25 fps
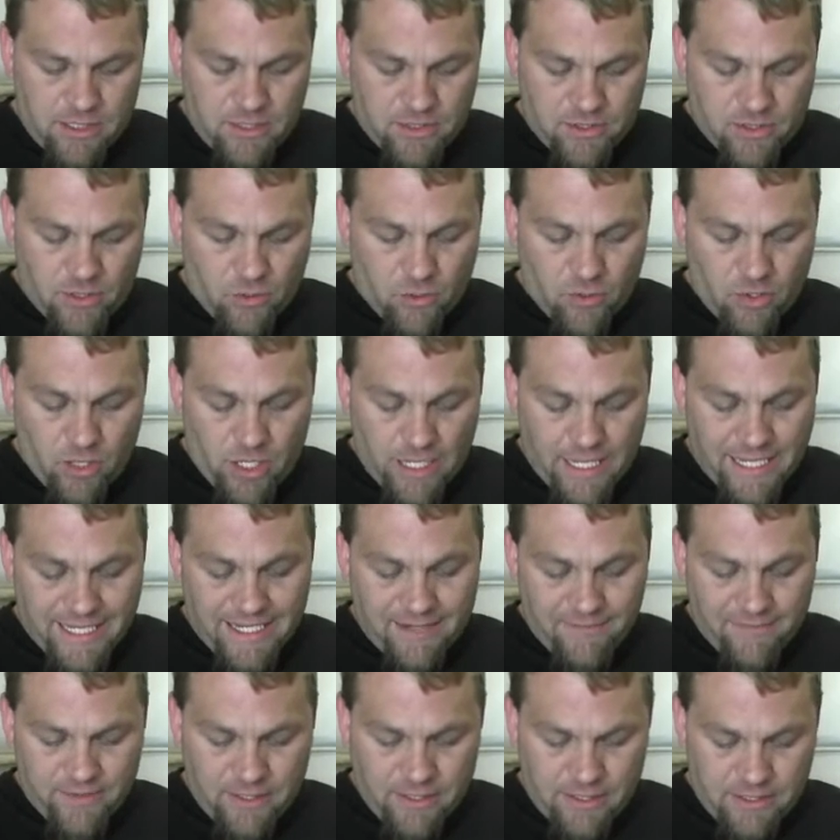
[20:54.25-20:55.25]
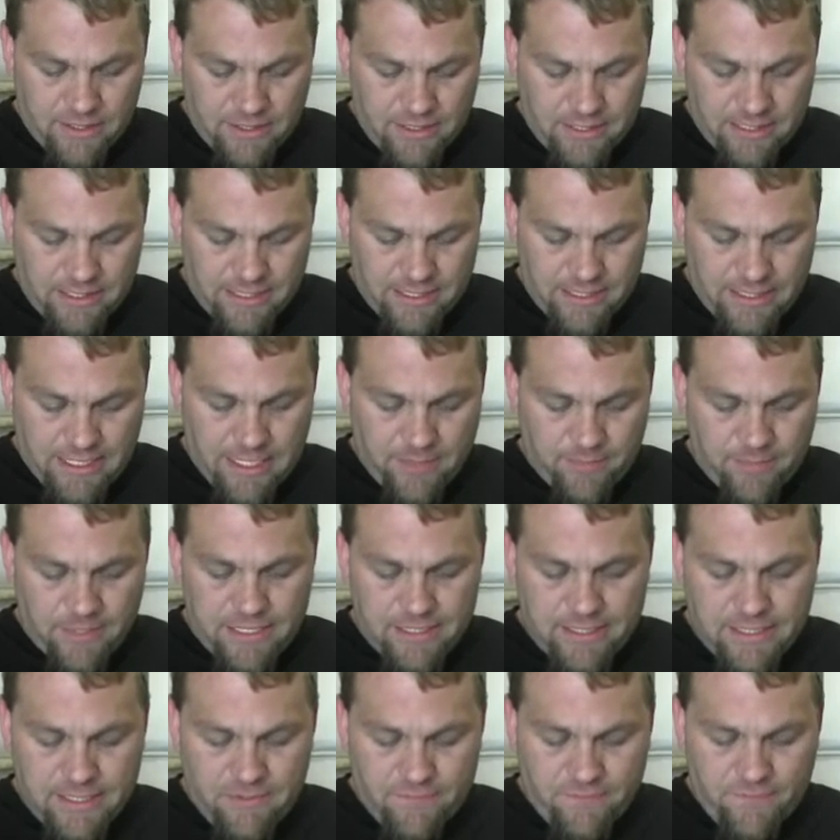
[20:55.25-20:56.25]
So any of the
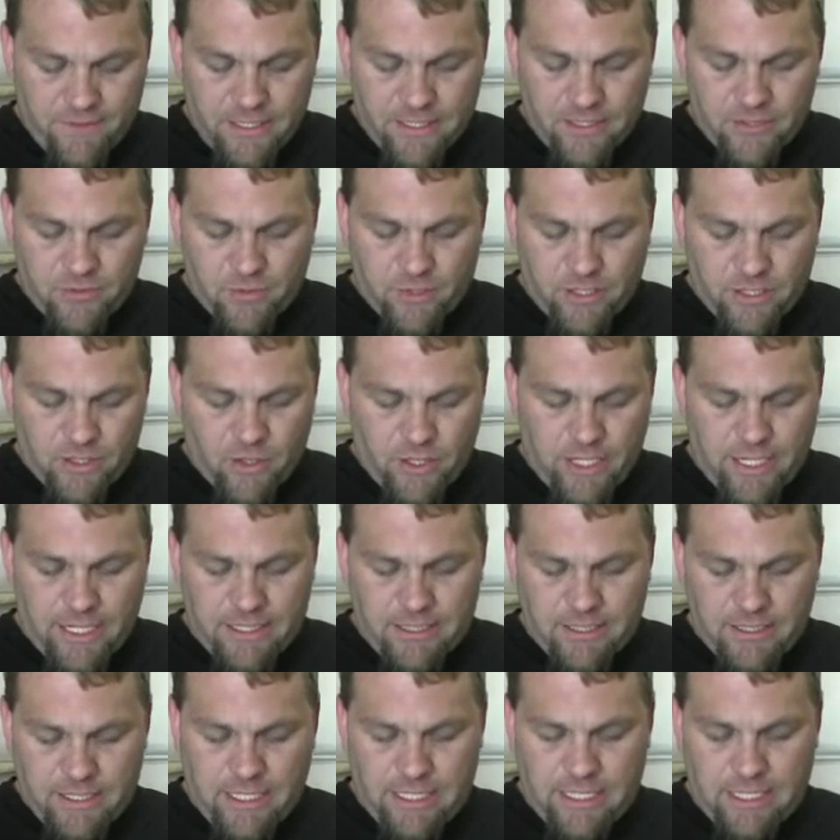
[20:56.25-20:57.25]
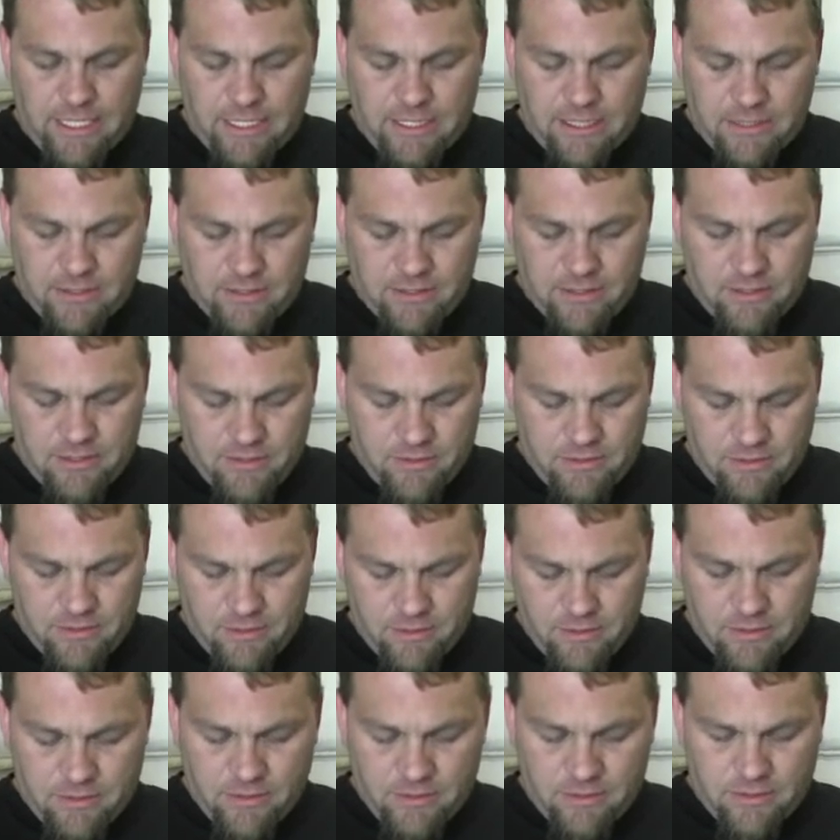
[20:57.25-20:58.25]
NPT fittings, we're going to go ahead and
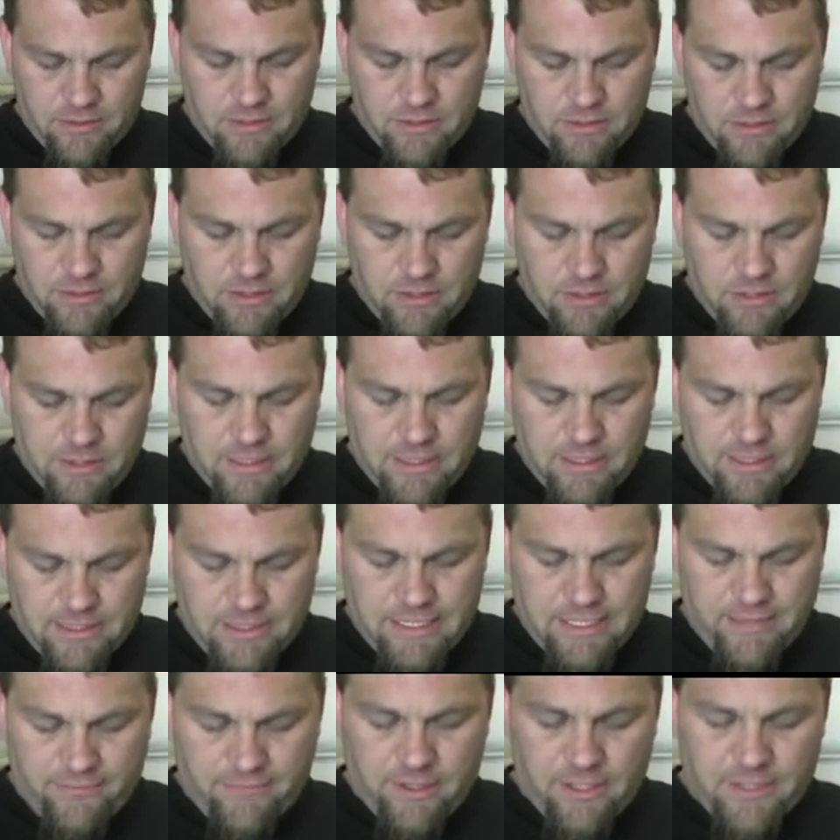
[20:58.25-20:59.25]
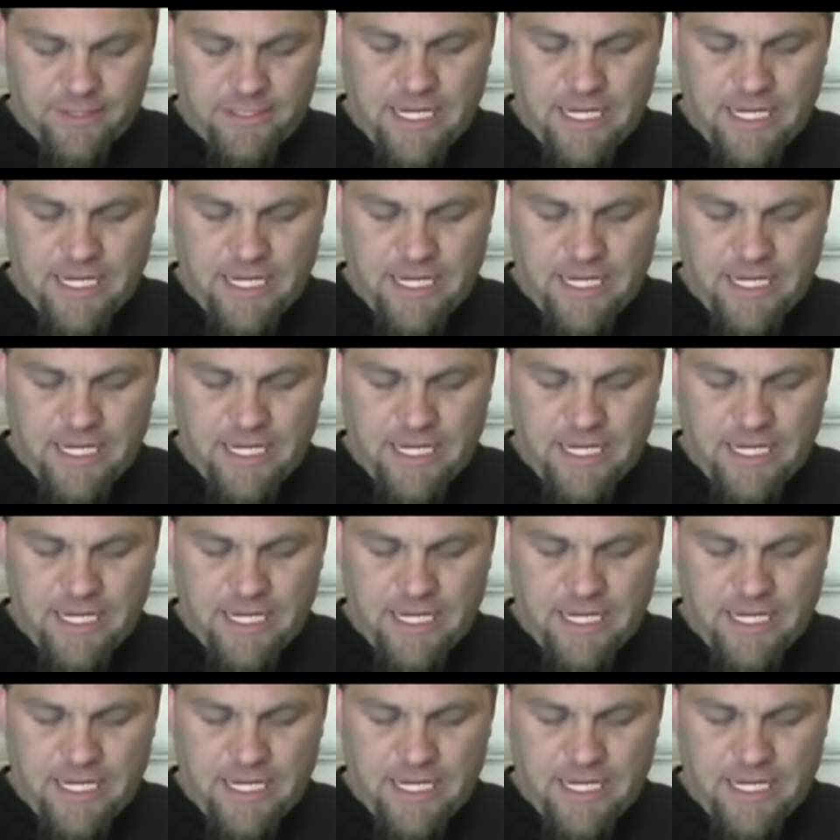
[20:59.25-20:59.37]
Teflon